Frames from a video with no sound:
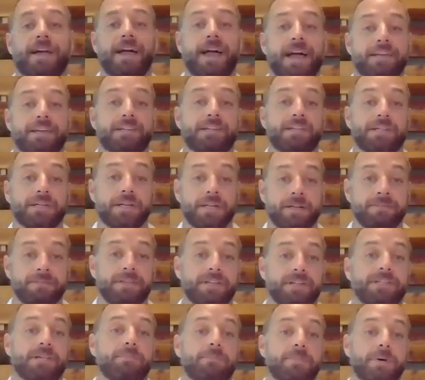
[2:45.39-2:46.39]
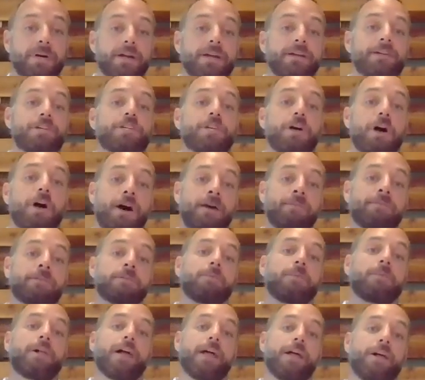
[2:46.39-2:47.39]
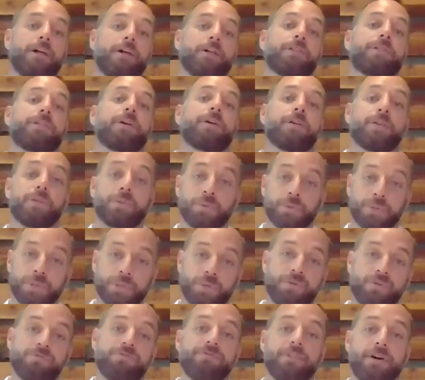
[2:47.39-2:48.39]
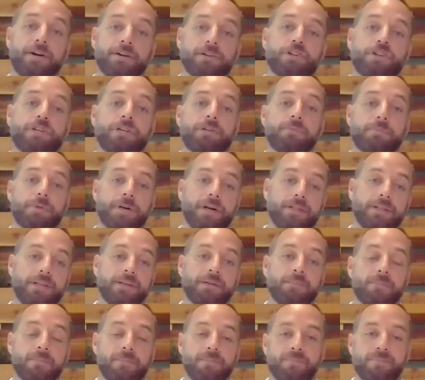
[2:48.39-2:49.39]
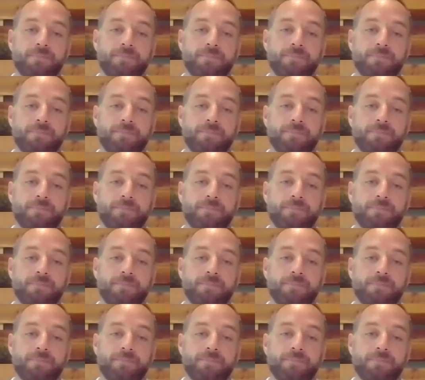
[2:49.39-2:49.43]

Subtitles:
and serves as a bridge to optimal health through functional breathing.